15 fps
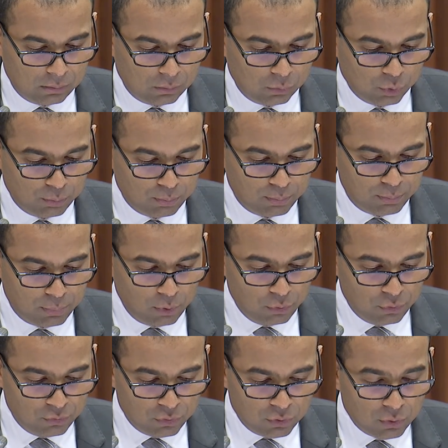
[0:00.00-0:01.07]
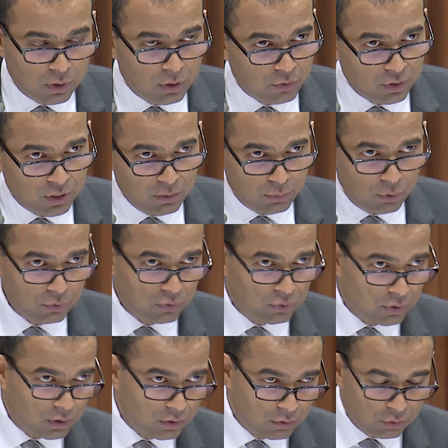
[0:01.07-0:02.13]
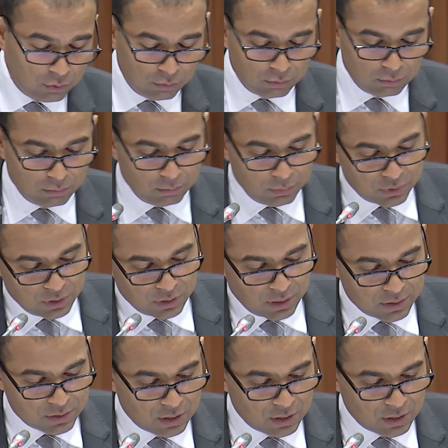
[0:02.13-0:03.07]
Would both of you agree, both Singtel and